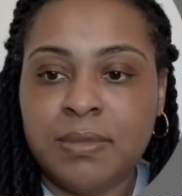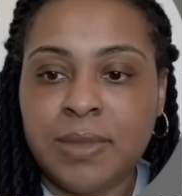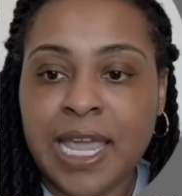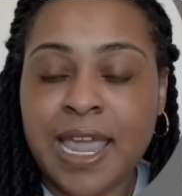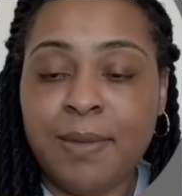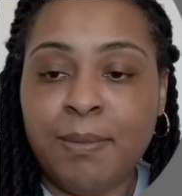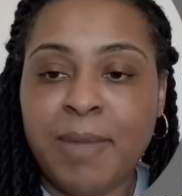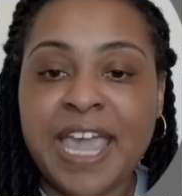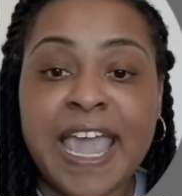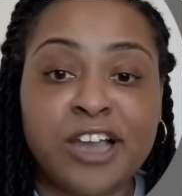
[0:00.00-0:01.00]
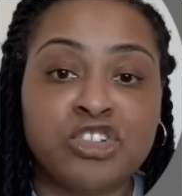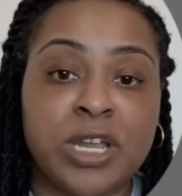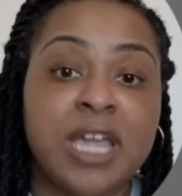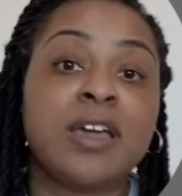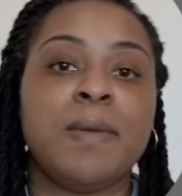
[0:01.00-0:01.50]
And make
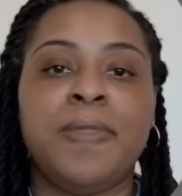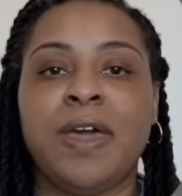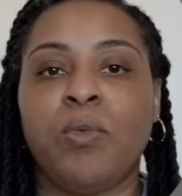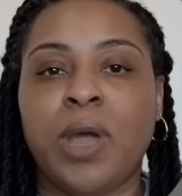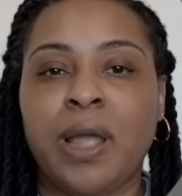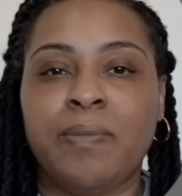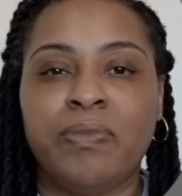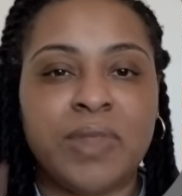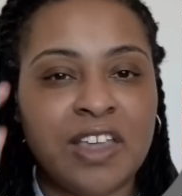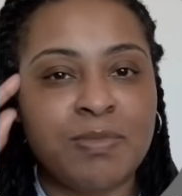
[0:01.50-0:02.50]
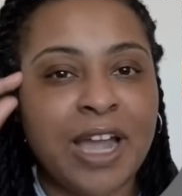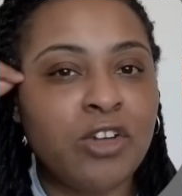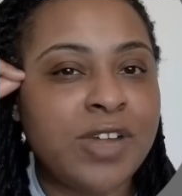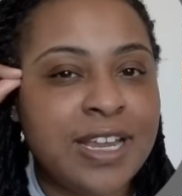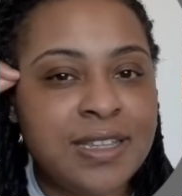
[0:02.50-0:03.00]
extra income that way. That's my
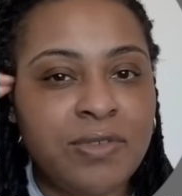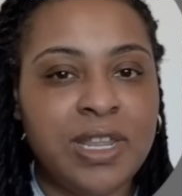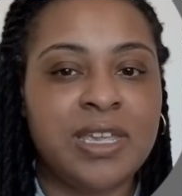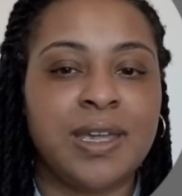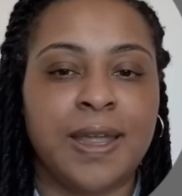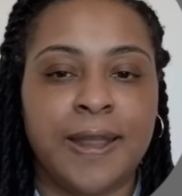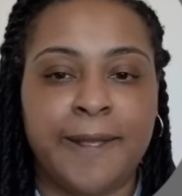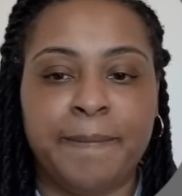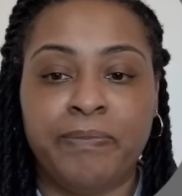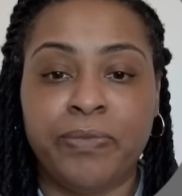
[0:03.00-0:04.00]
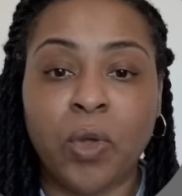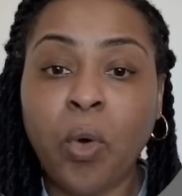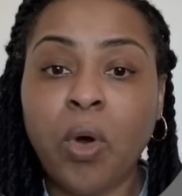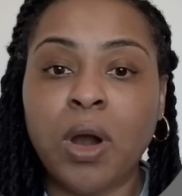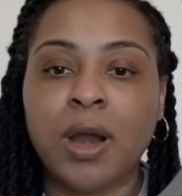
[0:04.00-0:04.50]
creativity kicking in.
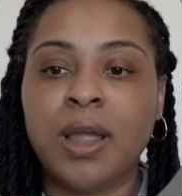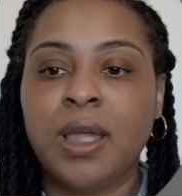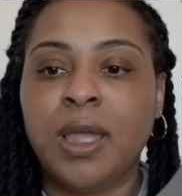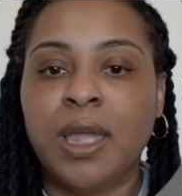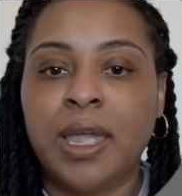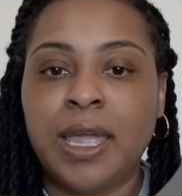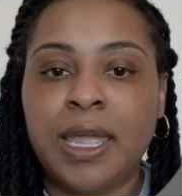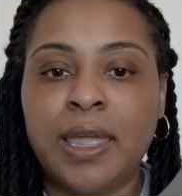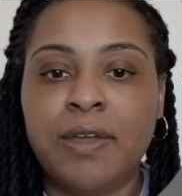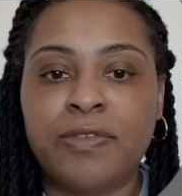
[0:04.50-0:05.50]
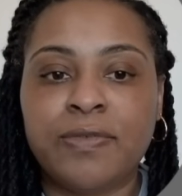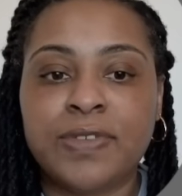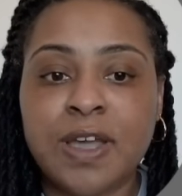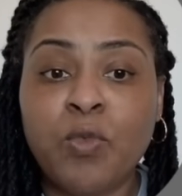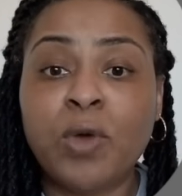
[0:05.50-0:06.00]
Or if
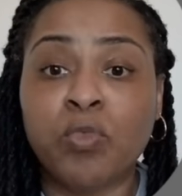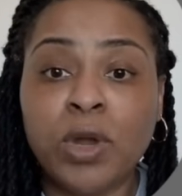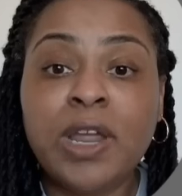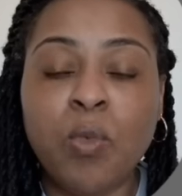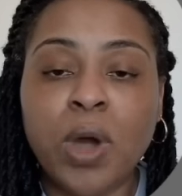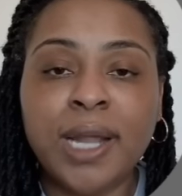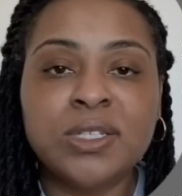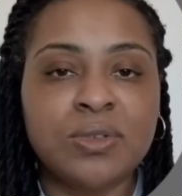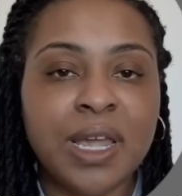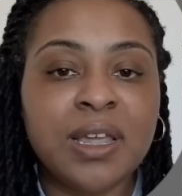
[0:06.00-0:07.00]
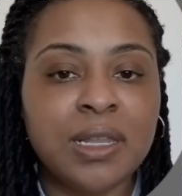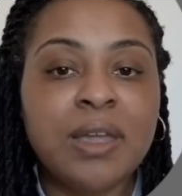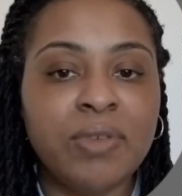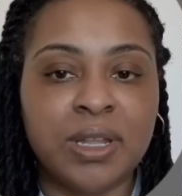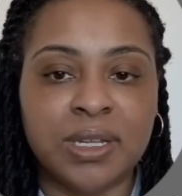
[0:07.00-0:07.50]
someone really wanted to, they could
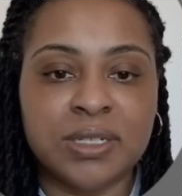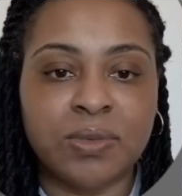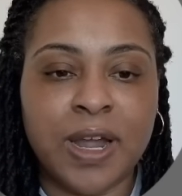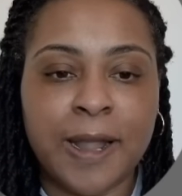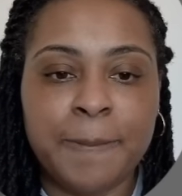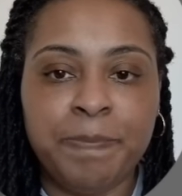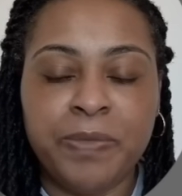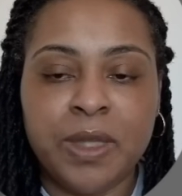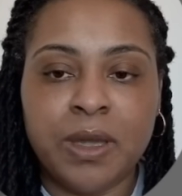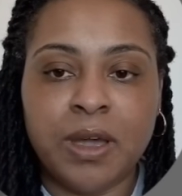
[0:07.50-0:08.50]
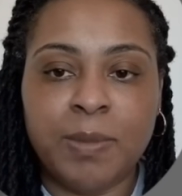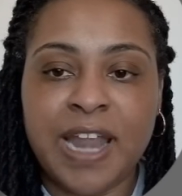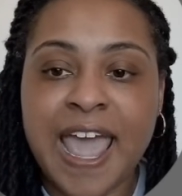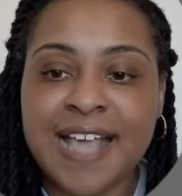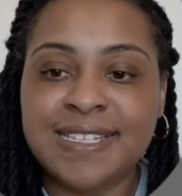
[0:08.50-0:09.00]
live in this, right? It
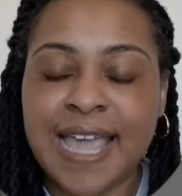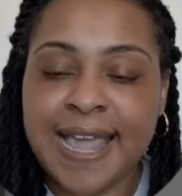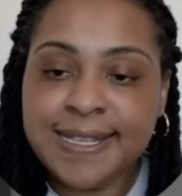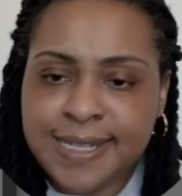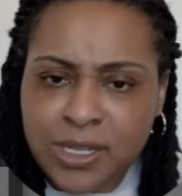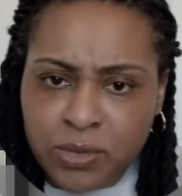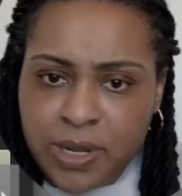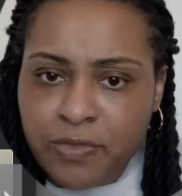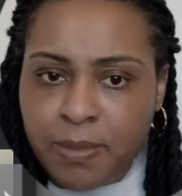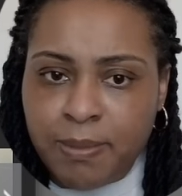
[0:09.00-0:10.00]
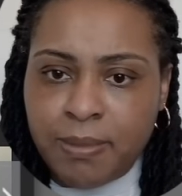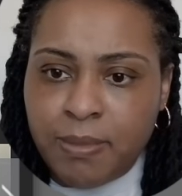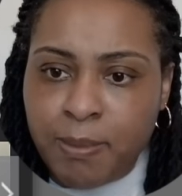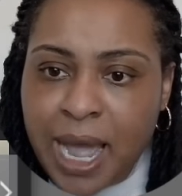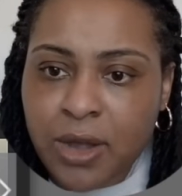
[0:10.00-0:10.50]
has an AC unit from
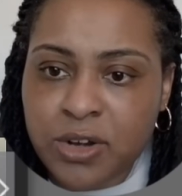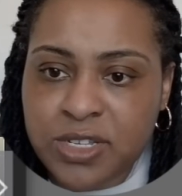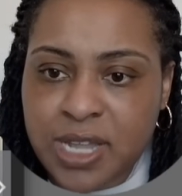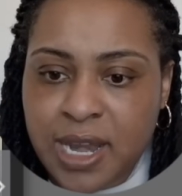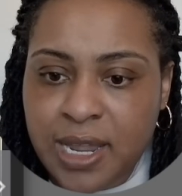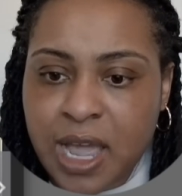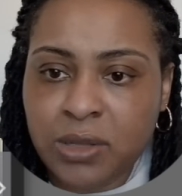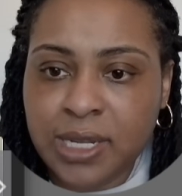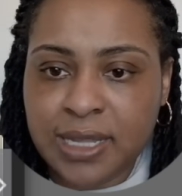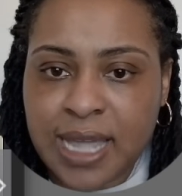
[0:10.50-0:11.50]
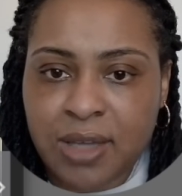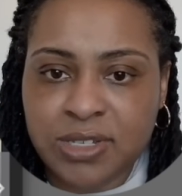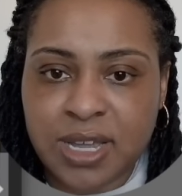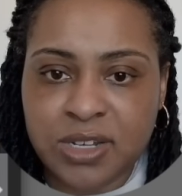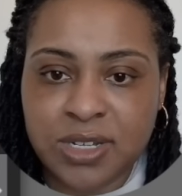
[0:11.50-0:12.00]
my understanding. I'll look at the
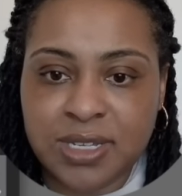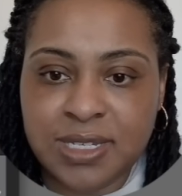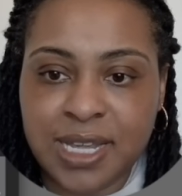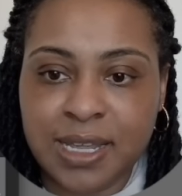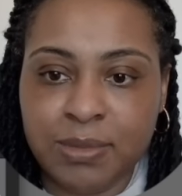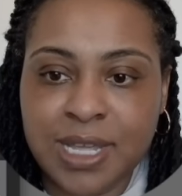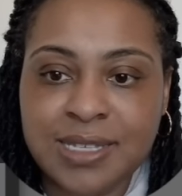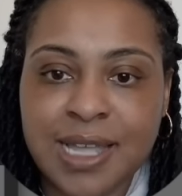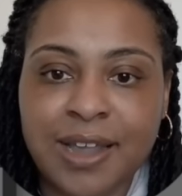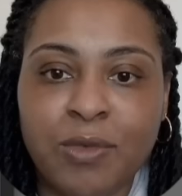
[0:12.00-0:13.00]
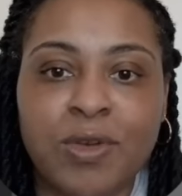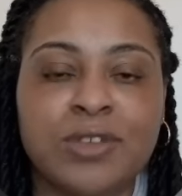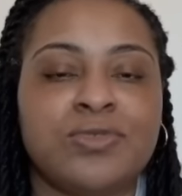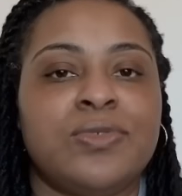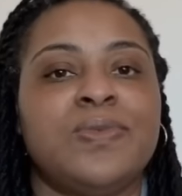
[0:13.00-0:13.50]
outside in just a second, but that's like a
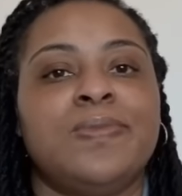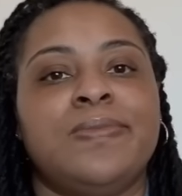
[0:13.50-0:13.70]
restroom.